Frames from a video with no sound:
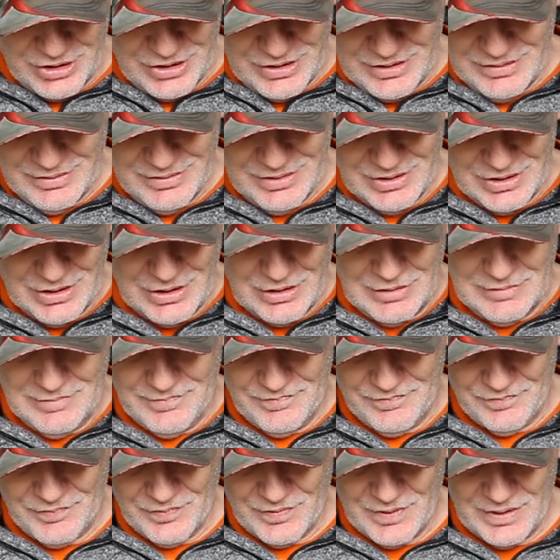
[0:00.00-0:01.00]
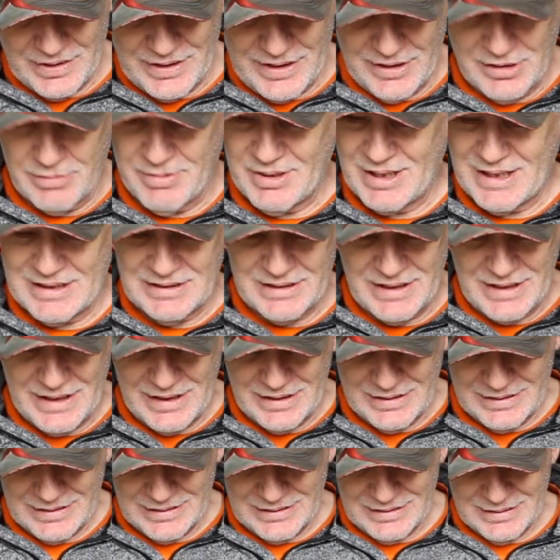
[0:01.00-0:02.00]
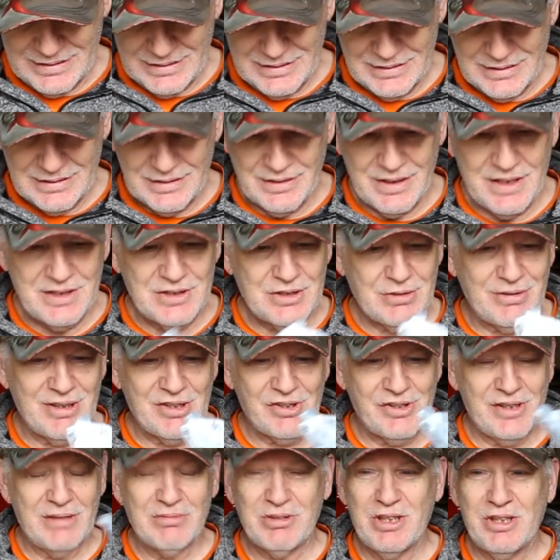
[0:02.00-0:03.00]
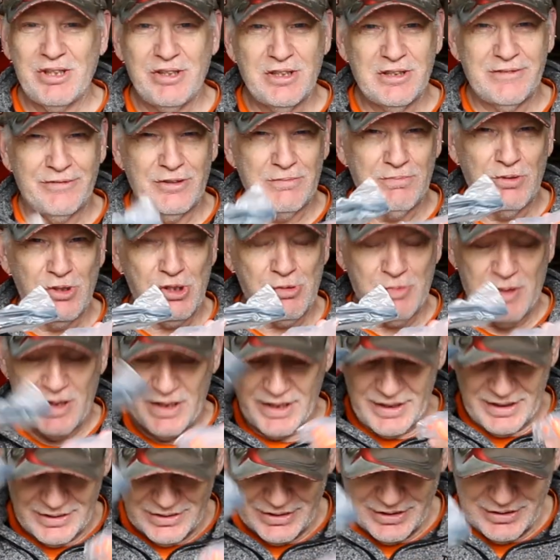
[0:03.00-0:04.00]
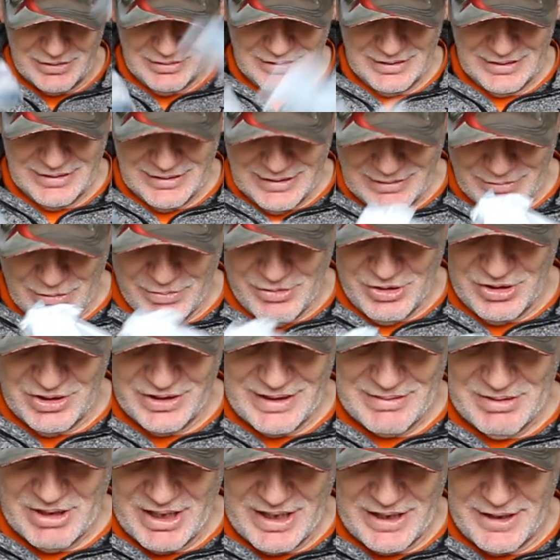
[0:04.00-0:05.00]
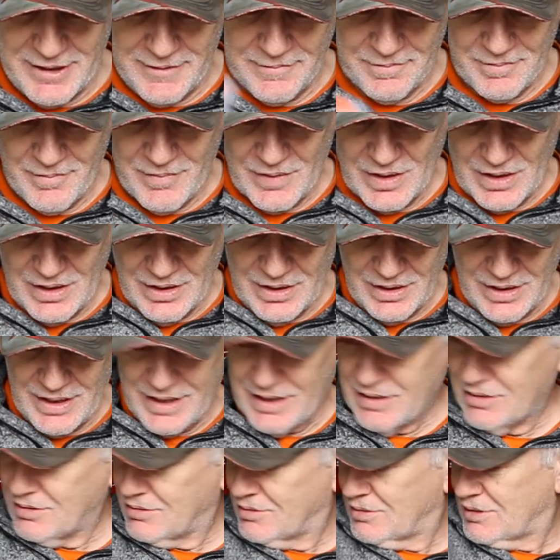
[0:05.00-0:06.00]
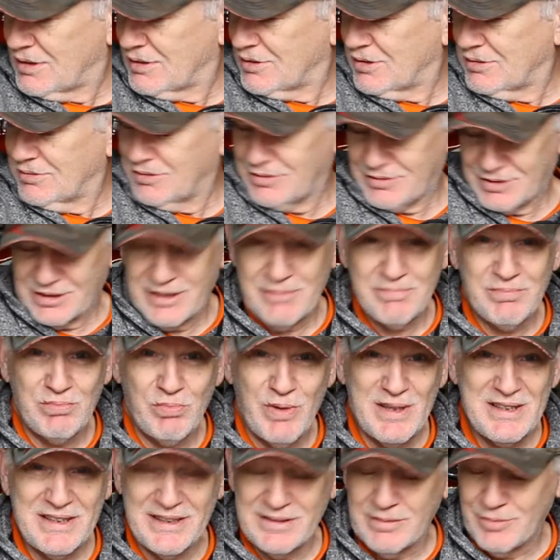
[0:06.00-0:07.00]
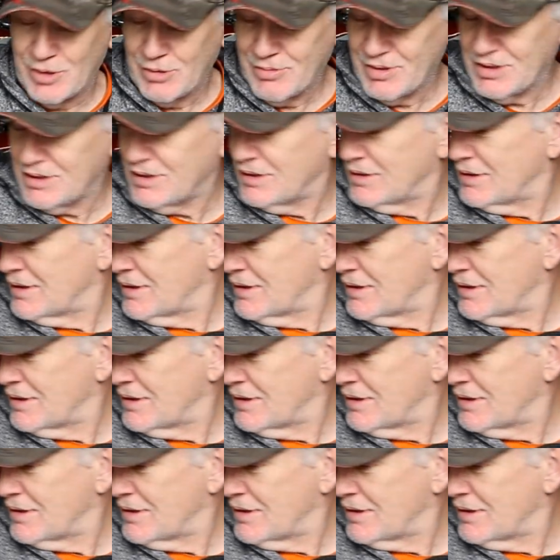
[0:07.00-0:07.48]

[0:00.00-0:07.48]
so they'll come in handy. These two actually I'm going to use for a push bike, so I'm not using them yet. Yeah, not difficult at the moment.